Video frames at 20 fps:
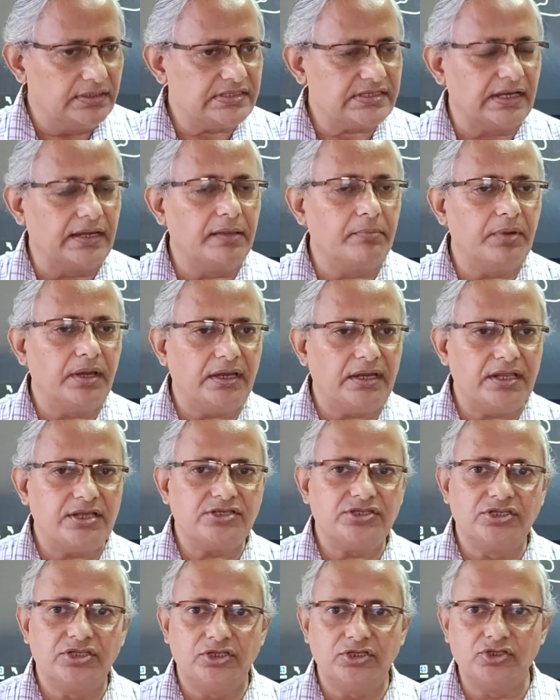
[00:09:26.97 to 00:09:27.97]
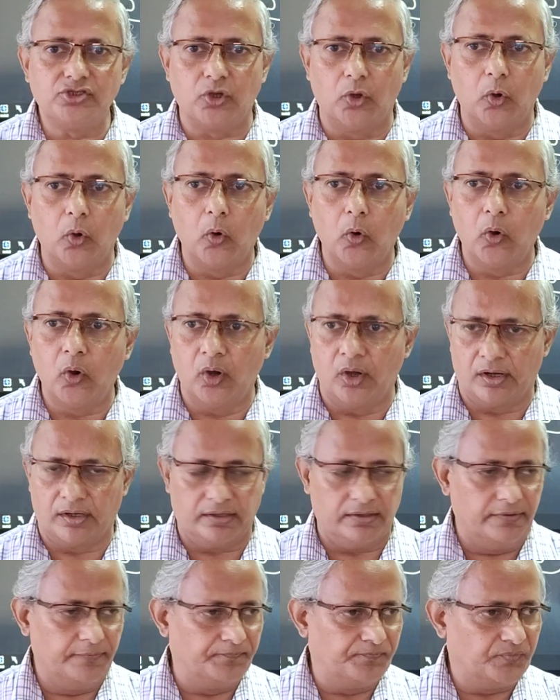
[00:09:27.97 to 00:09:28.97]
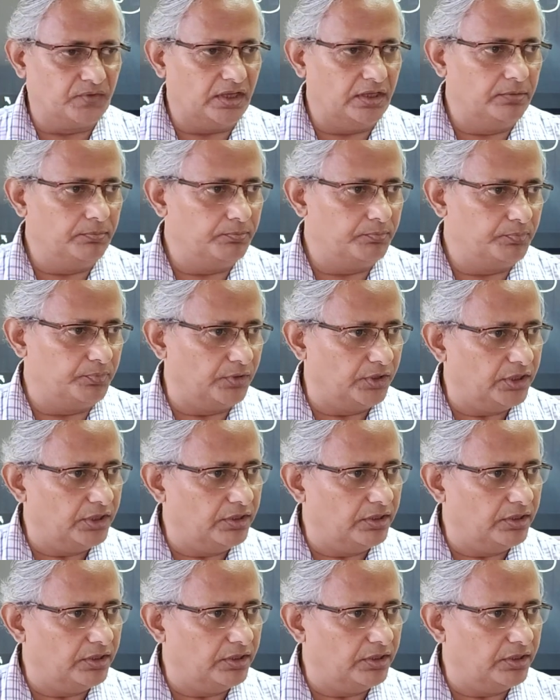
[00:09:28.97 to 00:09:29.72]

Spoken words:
sedimentation is low in